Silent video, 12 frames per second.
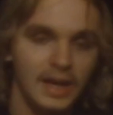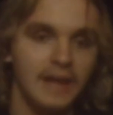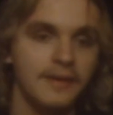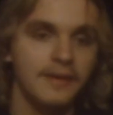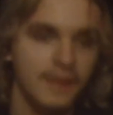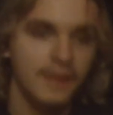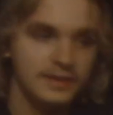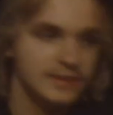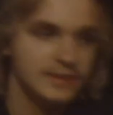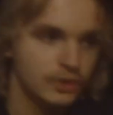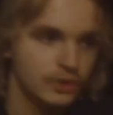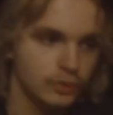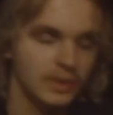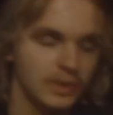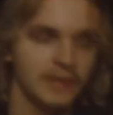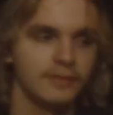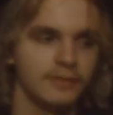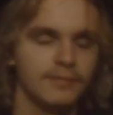and that schedule
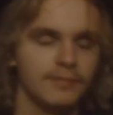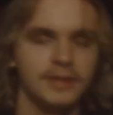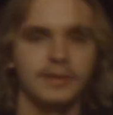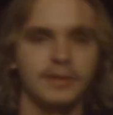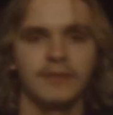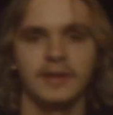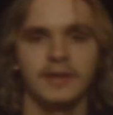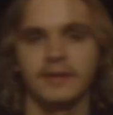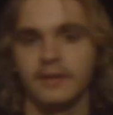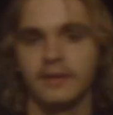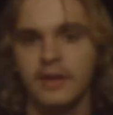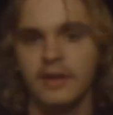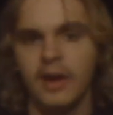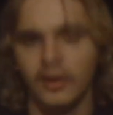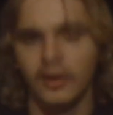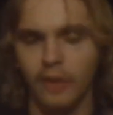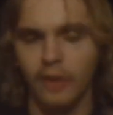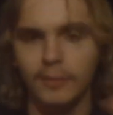kind of makes me have like an
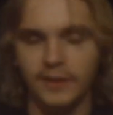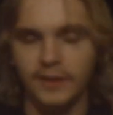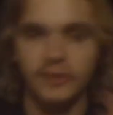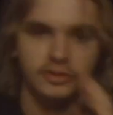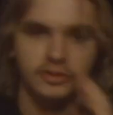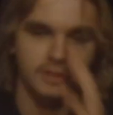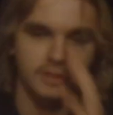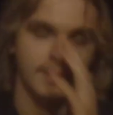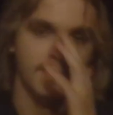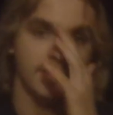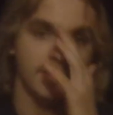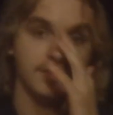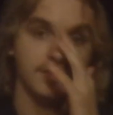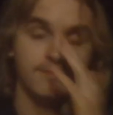obligation in my mind.